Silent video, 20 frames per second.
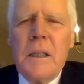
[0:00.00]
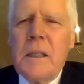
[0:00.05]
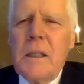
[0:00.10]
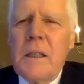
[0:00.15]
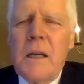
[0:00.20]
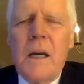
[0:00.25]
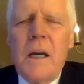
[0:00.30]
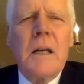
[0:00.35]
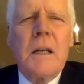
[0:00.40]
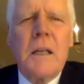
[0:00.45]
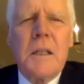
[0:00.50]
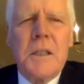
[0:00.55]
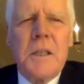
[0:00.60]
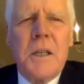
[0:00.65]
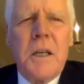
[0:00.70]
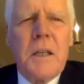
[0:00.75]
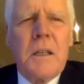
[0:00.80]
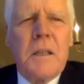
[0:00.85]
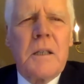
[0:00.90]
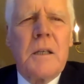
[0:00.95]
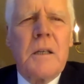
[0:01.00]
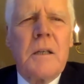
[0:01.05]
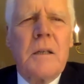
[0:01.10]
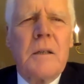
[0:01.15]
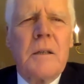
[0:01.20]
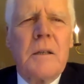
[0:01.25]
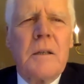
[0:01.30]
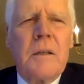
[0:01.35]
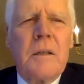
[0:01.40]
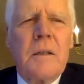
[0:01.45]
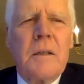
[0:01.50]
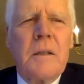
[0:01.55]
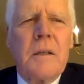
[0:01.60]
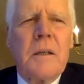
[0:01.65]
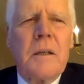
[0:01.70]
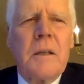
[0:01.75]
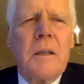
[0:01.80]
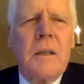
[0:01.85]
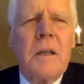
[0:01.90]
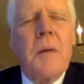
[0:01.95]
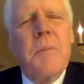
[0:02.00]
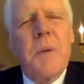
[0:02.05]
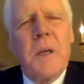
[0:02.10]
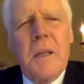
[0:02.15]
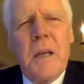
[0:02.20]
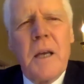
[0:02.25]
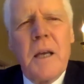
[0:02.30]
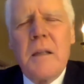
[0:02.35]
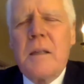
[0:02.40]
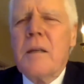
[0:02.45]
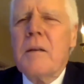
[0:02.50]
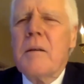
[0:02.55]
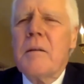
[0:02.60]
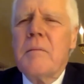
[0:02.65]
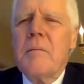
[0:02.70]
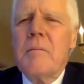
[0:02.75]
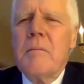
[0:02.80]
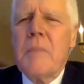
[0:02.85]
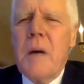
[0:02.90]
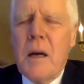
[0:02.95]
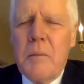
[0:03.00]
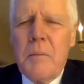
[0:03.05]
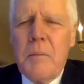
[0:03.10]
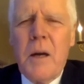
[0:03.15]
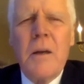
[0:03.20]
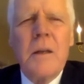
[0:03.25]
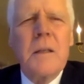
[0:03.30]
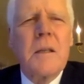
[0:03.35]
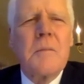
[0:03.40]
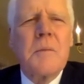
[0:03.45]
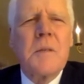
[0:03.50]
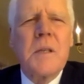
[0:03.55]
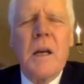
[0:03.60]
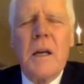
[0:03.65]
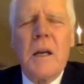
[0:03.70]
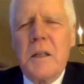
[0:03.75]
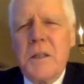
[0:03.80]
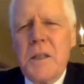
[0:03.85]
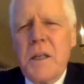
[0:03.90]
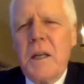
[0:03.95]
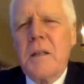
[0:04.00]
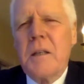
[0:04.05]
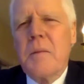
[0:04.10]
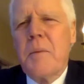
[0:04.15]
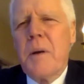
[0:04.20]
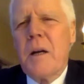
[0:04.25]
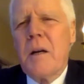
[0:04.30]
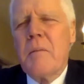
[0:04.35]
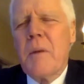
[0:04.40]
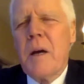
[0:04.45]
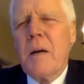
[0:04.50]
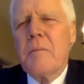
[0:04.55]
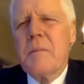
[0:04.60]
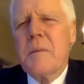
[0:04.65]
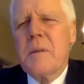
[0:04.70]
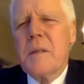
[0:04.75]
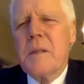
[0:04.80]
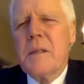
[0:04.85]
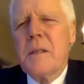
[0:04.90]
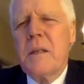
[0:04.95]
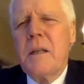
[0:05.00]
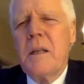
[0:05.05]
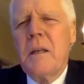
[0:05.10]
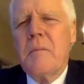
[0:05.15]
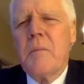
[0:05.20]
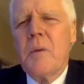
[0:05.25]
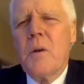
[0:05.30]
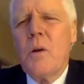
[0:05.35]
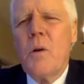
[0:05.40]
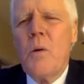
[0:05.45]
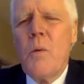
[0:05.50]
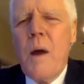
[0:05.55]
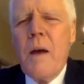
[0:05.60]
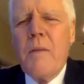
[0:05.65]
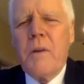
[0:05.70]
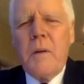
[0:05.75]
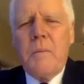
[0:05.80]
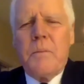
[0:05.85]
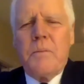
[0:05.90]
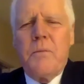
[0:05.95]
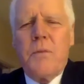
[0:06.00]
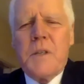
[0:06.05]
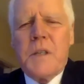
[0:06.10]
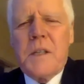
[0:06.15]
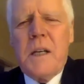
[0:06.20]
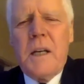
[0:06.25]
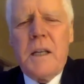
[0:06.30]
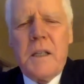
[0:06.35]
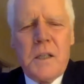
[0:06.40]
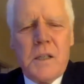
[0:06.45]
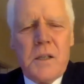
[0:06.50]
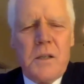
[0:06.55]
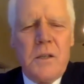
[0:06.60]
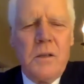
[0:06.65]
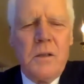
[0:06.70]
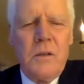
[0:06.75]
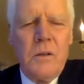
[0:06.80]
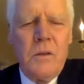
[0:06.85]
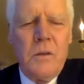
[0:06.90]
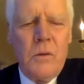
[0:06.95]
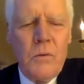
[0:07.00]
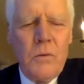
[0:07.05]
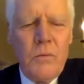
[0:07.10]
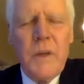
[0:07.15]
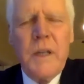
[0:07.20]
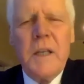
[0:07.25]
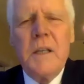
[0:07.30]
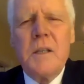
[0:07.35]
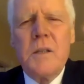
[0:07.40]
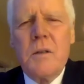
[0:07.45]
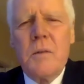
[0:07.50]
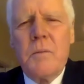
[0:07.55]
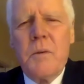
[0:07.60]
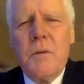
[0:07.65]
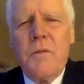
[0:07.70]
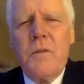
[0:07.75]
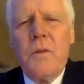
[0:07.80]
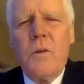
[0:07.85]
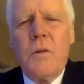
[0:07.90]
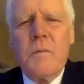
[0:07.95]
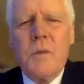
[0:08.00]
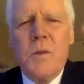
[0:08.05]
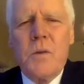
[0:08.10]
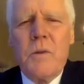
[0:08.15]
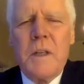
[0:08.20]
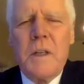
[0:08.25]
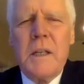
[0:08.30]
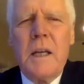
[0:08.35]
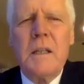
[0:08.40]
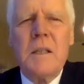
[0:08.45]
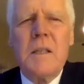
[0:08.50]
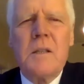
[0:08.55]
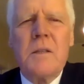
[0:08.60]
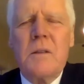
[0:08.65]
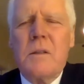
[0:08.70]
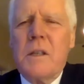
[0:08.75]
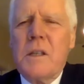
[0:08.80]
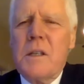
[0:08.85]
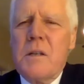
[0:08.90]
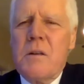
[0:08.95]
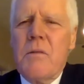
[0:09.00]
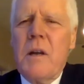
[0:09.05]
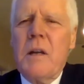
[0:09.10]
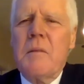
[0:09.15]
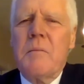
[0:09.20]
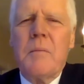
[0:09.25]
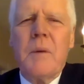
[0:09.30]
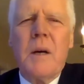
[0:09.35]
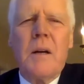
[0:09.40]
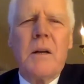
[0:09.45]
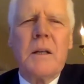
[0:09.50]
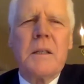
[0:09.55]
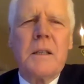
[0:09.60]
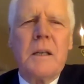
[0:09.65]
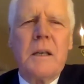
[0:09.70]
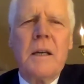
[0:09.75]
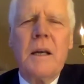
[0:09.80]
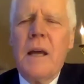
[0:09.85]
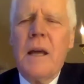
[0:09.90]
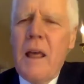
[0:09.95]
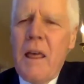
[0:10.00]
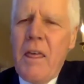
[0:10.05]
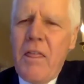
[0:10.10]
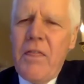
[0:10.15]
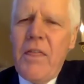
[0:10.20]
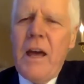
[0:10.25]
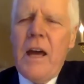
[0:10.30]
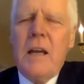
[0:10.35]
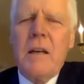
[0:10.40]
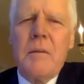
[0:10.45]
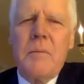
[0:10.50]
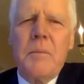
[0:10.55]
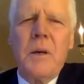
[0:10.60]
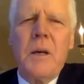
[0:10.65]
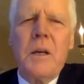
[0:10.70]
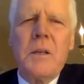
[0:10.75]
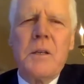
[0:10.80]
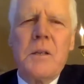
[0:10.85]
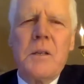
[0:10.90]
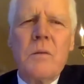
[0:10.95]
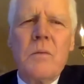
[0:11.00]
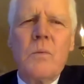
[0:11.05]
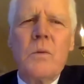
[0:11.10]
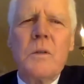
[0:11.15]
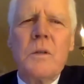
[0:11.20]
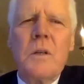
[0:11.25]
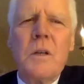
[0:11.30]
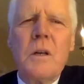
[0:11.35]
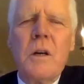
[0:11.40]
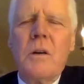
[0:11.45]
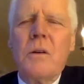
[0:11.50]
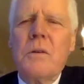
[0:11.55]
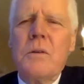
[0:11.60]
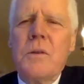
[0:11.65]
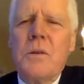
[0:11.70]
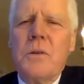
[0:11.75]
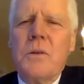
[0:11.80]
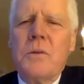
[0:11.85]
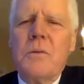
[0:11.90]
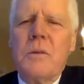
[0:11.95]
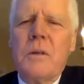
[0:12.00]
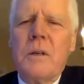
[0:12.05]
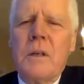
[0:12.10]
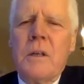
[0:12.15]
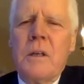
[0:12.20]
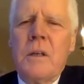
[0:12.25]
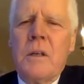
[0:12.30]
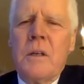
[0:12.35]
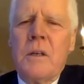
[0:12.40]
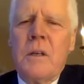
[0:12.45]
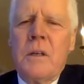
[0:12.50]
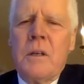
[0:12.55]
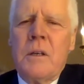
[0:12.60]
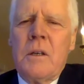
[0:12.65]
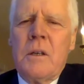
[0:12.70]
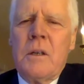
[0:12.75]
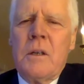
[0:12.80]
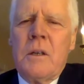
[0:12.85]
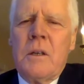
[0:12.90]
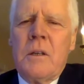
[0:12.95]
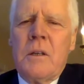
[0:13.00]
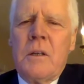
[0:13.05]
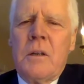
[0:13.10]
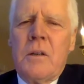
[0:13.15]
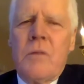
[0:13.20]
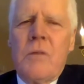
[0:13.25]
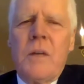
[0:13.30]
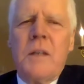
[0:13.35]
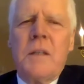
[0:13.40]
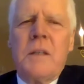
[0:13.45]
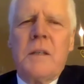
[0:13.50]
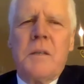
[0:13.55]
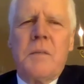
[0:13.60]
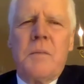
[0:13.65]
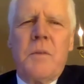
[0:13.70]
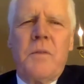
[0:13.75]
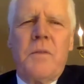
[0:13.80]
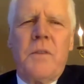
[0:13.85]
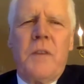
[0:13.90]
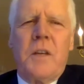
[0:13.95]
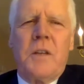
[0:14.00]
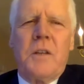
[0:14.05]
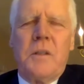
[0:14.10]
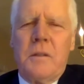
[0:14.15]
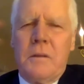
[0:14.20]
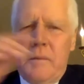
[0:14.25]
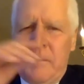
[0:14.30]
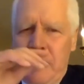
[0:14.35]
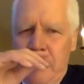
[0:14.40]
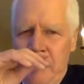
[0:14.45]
Yagachet, yapatet Mahabharatam sagachet paramam siddhim. Whoever recites or reads or performs or attends to this great Bhārata, that person would go to the greatest perfection.